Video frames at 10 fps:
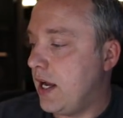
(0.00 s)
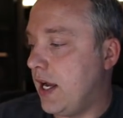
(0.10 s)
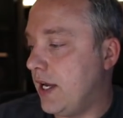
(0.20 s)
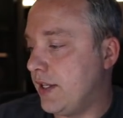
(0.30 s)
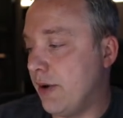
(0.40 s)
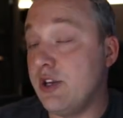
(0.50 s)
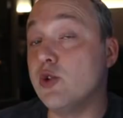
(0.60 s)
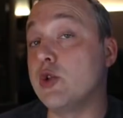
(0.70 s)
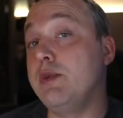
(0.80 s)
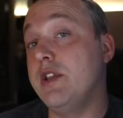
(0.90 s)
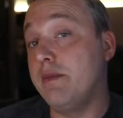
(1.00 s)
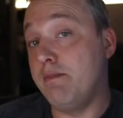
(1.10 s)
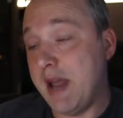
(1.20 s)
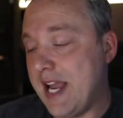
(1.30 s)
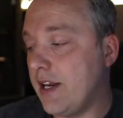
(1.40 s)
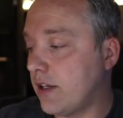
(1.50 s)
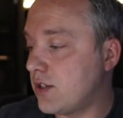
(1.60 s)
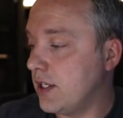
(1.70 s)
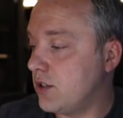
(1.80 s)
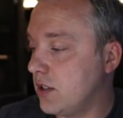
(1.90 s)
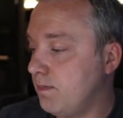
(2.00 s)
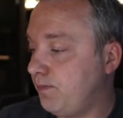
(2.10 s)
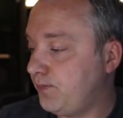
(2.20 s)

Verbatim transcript: and that would usually be the main extension.